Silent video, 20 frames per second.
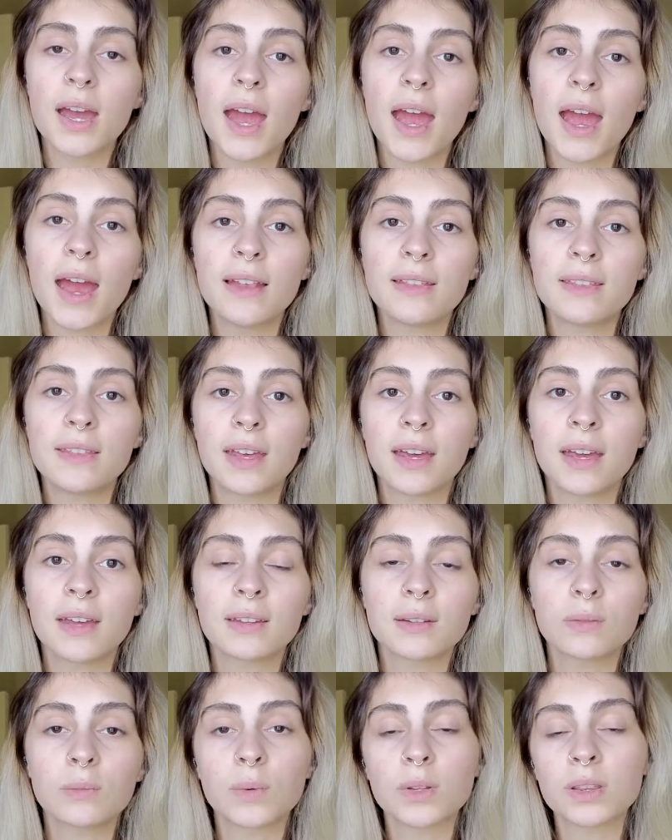And
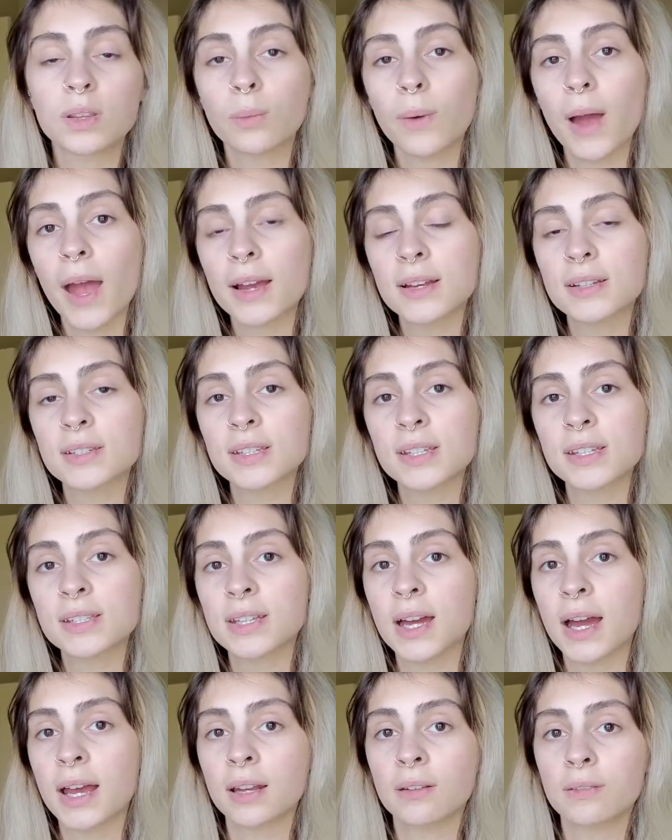then with the waxy
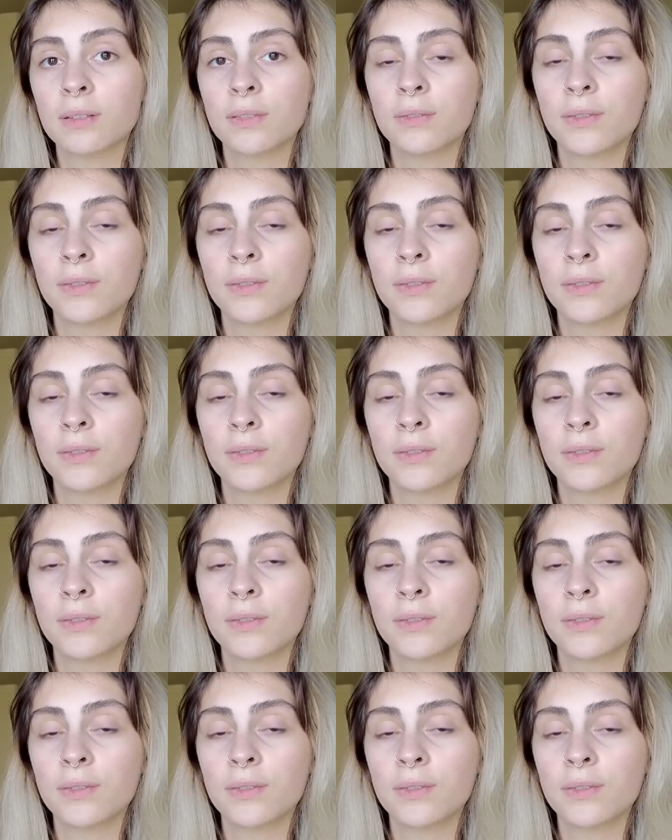side of the